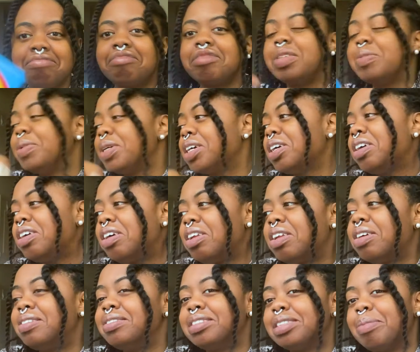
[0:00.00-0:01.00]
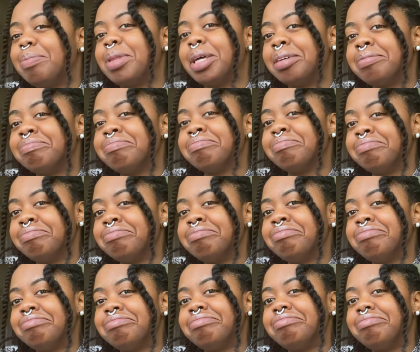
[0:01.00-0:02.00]
We can all learn something.
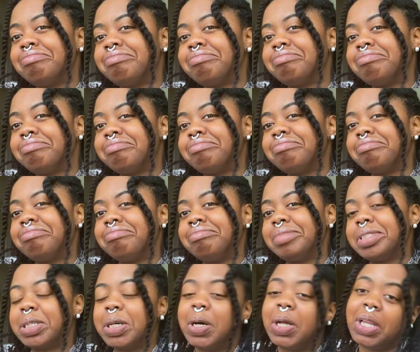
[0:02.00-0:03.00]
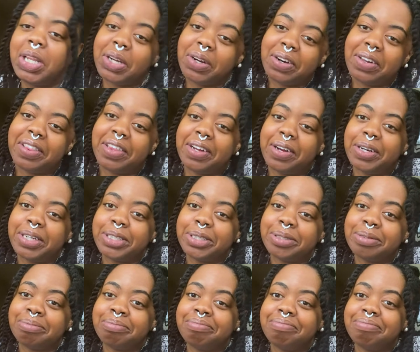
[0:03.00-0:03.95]
We can all learn a thing or two.